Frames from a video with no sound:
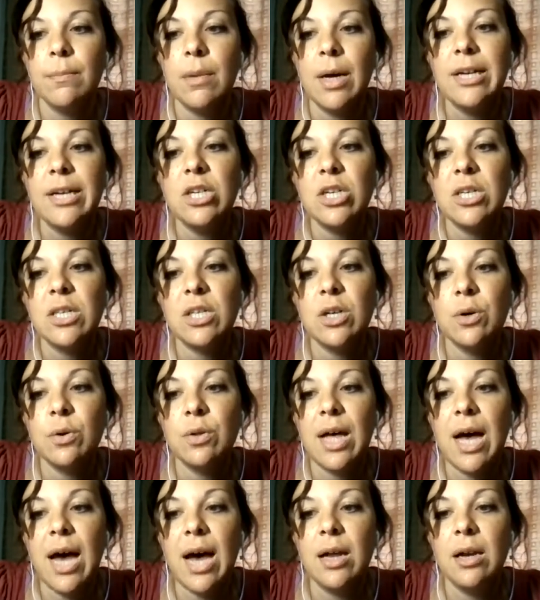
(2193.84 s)
And just know
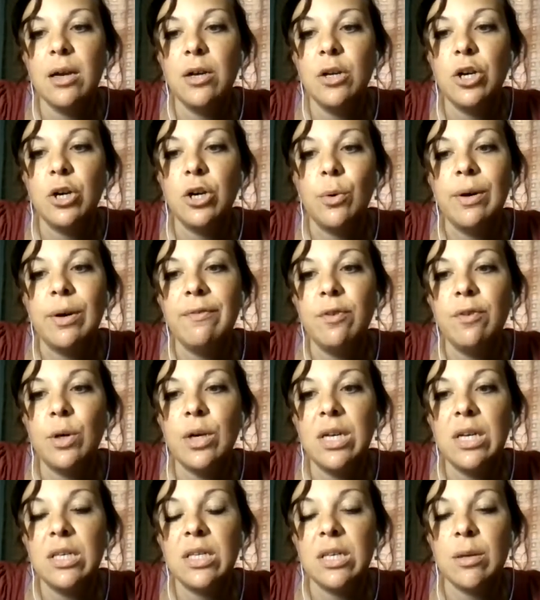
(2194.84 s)
that, you know, if you
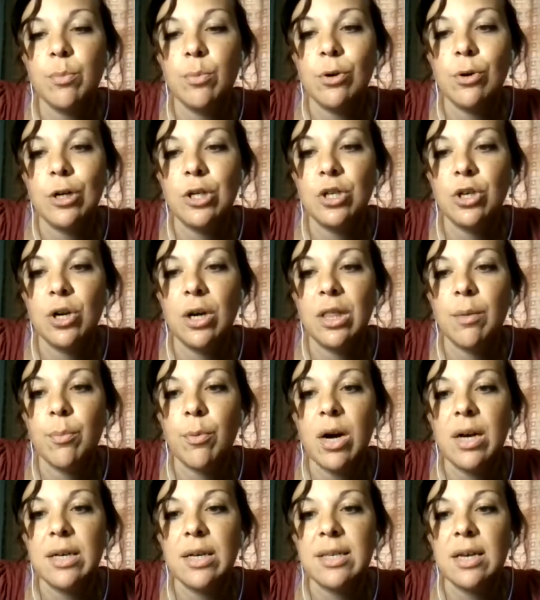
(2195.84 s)
need support during the
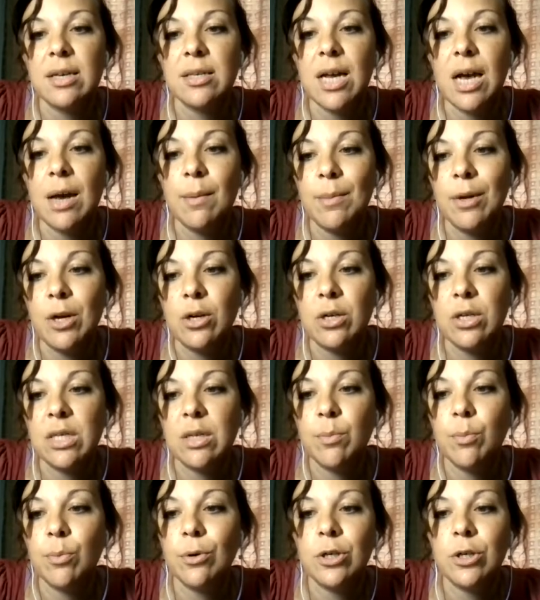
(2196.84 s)
process, I'm here to
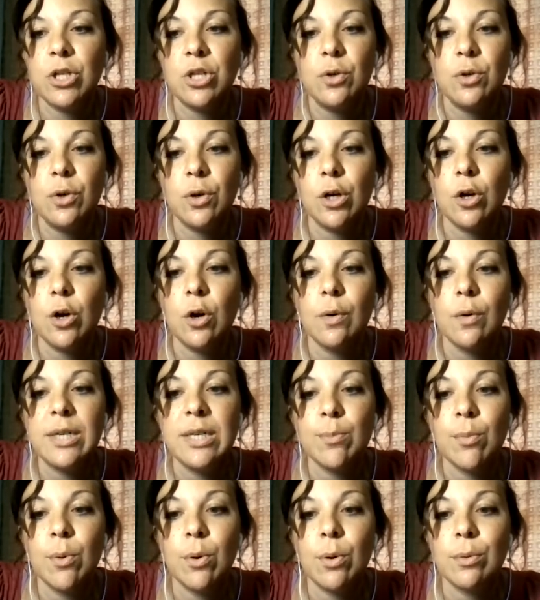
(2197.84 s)
support you. You can always
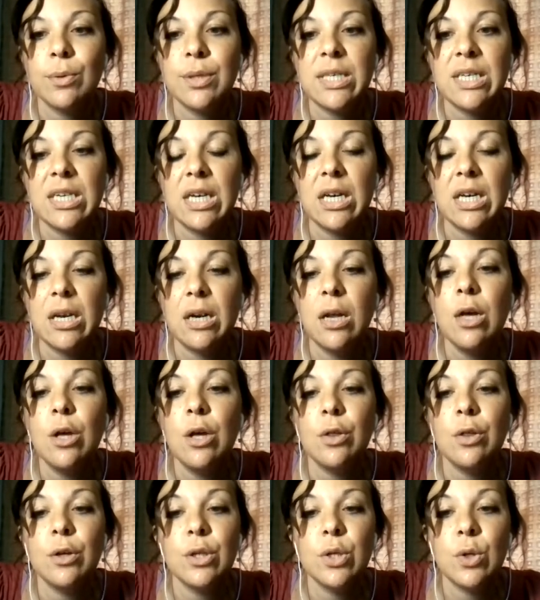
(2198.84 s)
post in
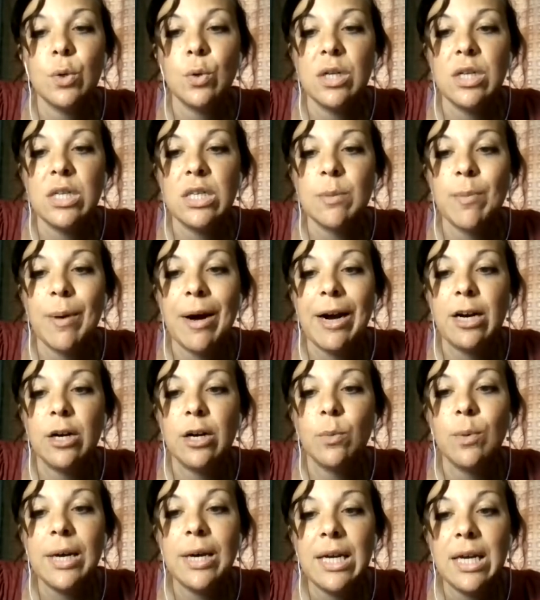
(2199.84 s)
the Soul Inspired
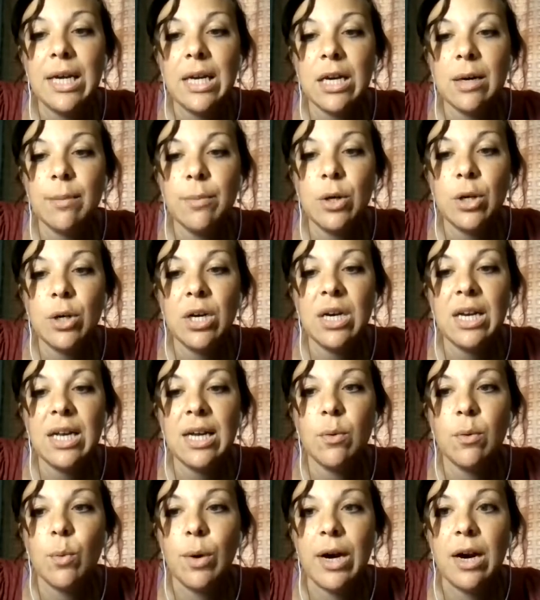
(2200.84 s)
Reiki
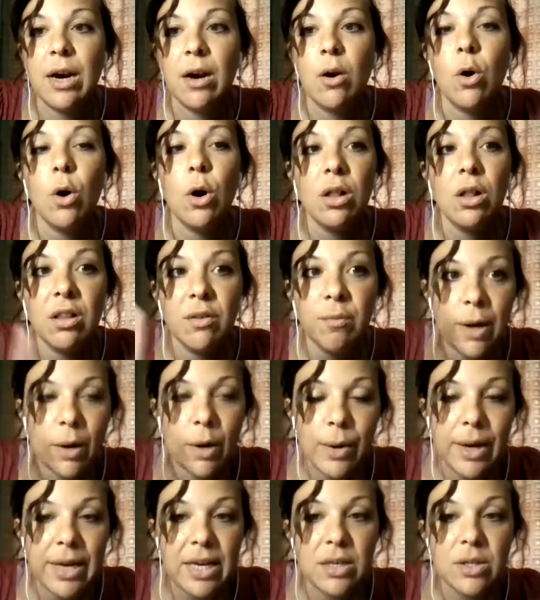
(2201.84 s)
community, where all of my
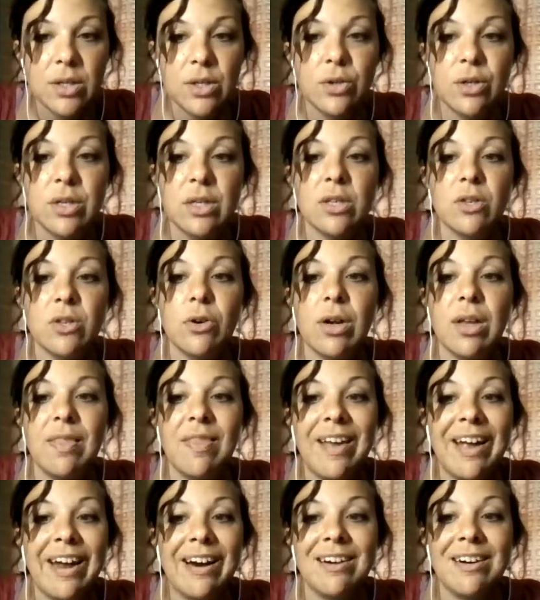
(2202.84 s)
Reiki students are in
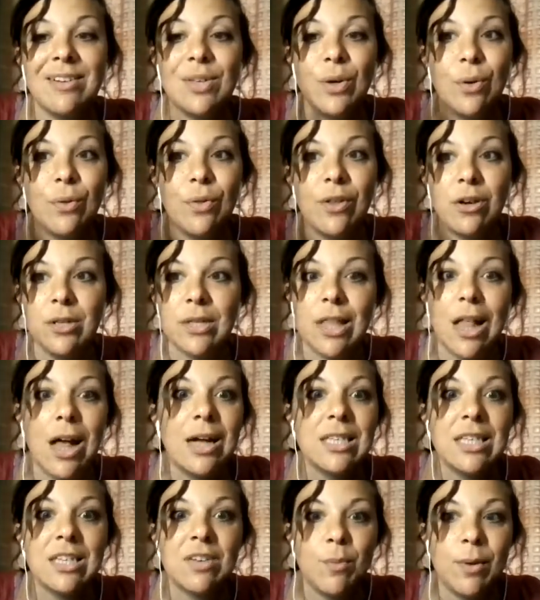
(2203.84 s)
there. So there's
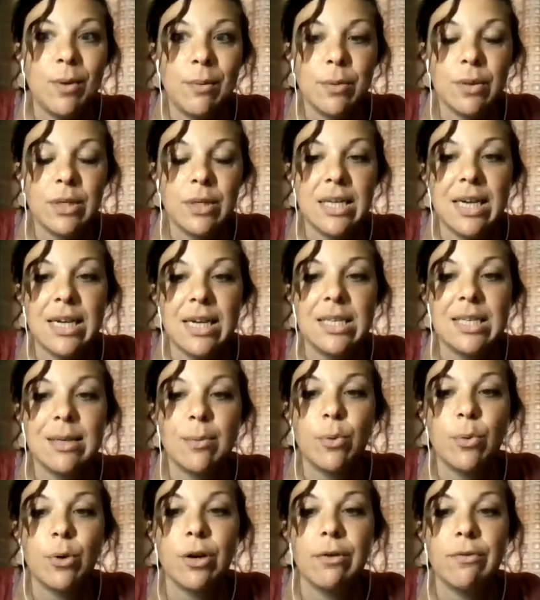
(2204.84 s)
lots of people to get
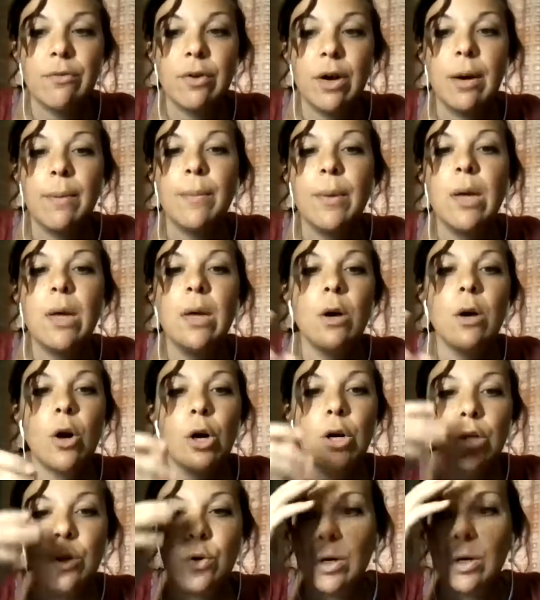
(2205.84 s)
support from, or
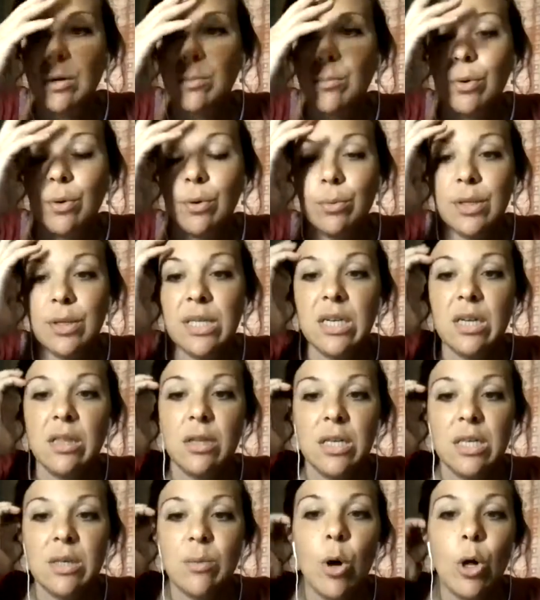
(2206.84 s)
you can post in
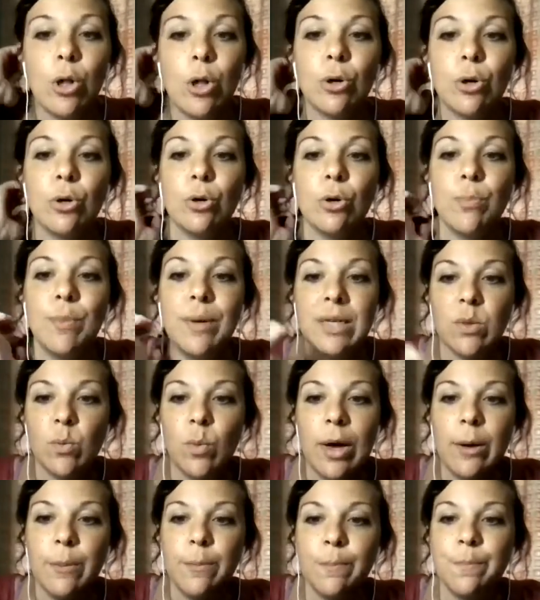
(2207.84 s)
the smaller group as
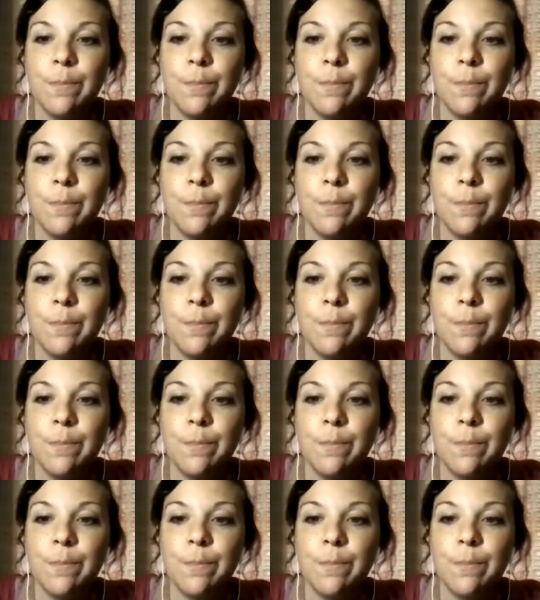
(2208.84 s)
well.